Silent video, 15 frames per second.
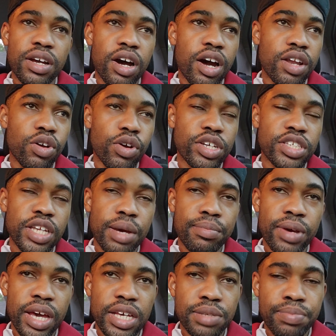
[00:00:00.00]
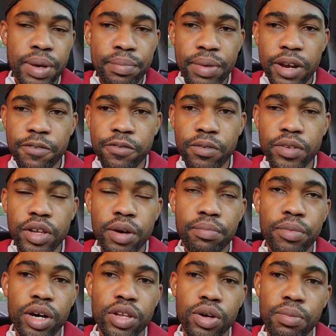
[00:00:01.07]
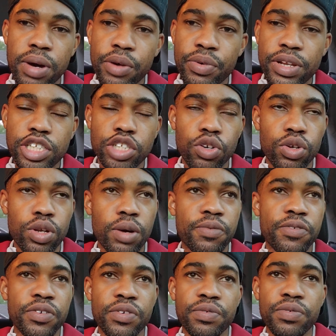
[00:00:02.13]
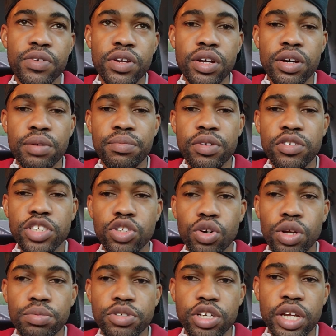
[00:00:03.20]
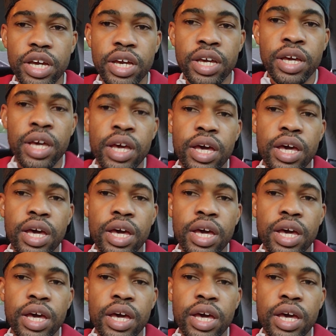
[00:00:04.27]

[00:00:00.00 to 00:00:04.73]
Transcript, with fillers: Uh, Norwich City expect better from them, but nobody really showed up for, for the showed up today.